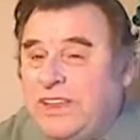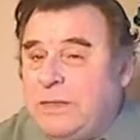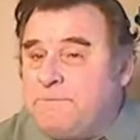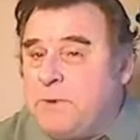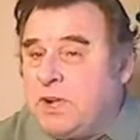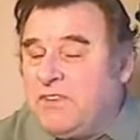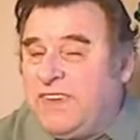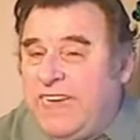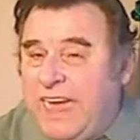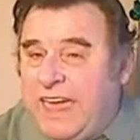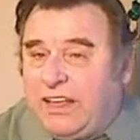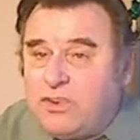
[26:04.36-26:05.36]
at the Book of
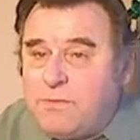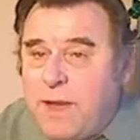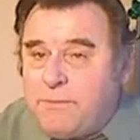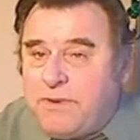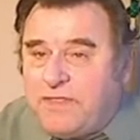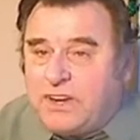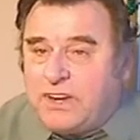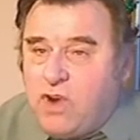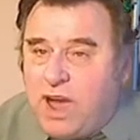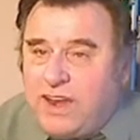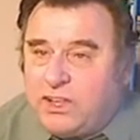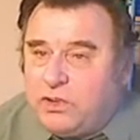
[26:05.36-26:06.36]
Kings, remembering the
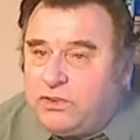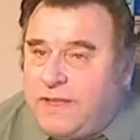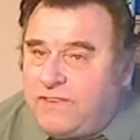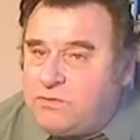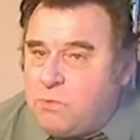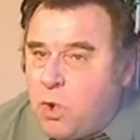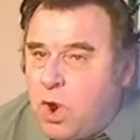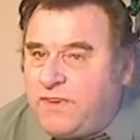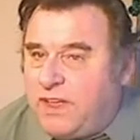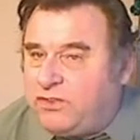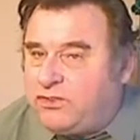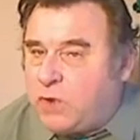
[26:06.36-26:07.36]
Chronicles gives more of
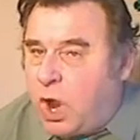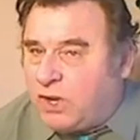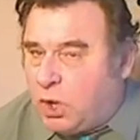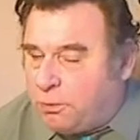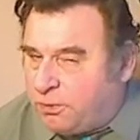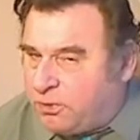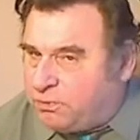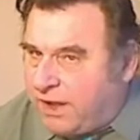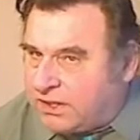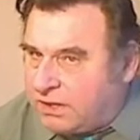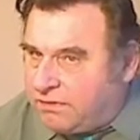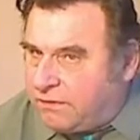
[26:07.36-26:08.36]
a historical
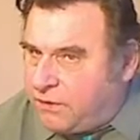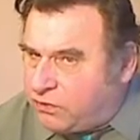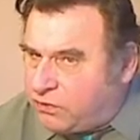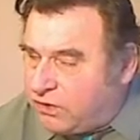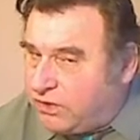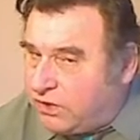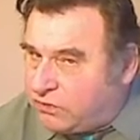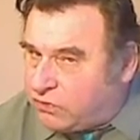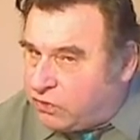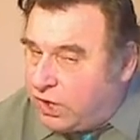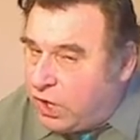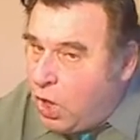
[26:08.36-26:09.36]
perspective of Israel's
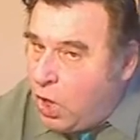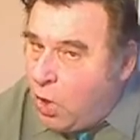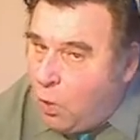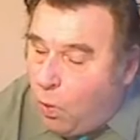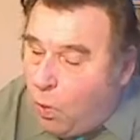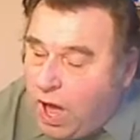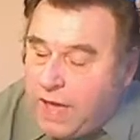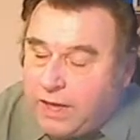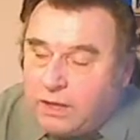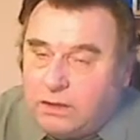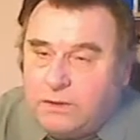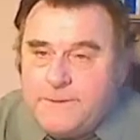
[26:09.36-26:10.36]
history,
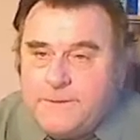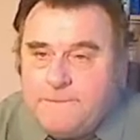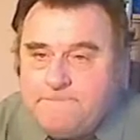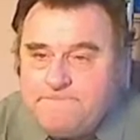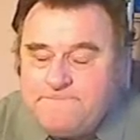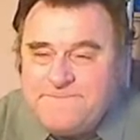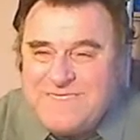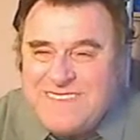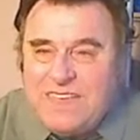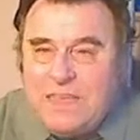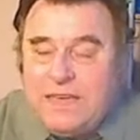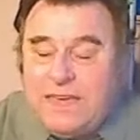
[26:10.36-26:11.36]
while
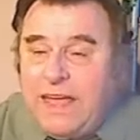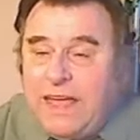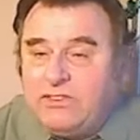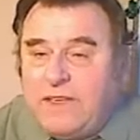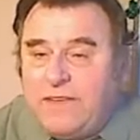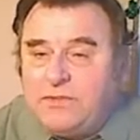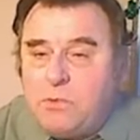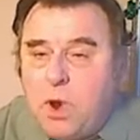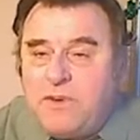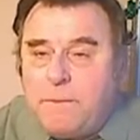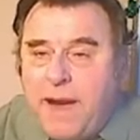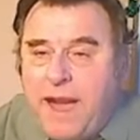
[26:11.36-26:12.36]
Kings gives more
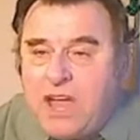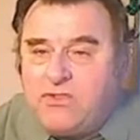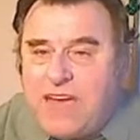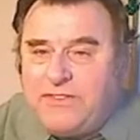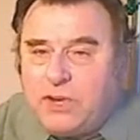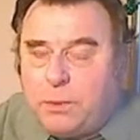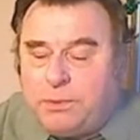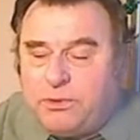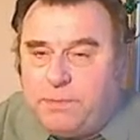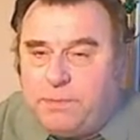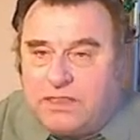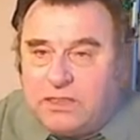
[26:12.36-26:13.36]
of a biographical
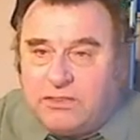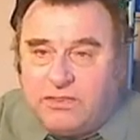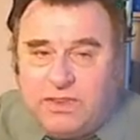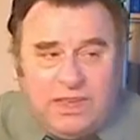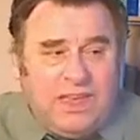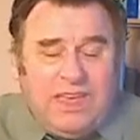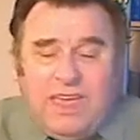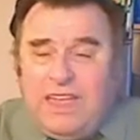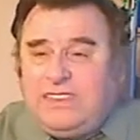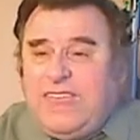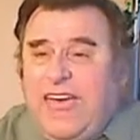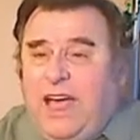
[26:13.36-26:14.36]
perspective.
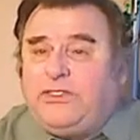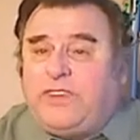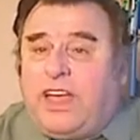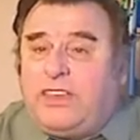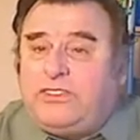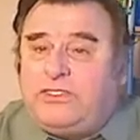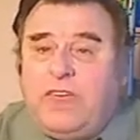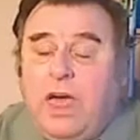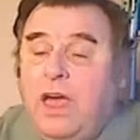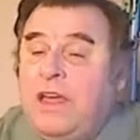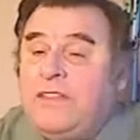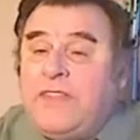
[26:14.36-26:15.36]
It tells us
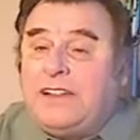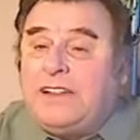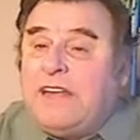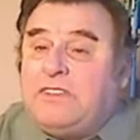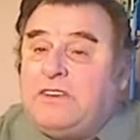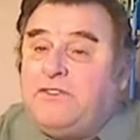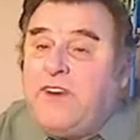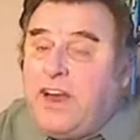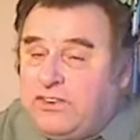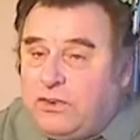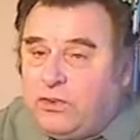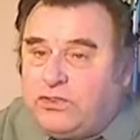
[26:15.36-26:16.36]
not only of the
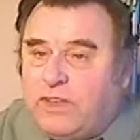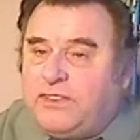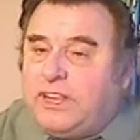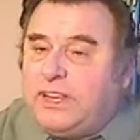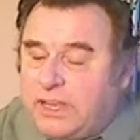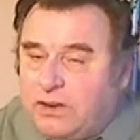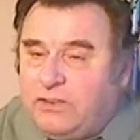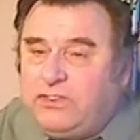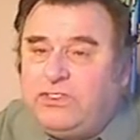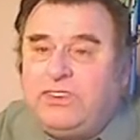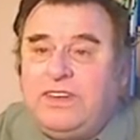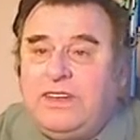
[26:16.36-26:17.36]
virtues of the
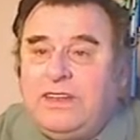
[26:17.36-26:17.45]
leaders,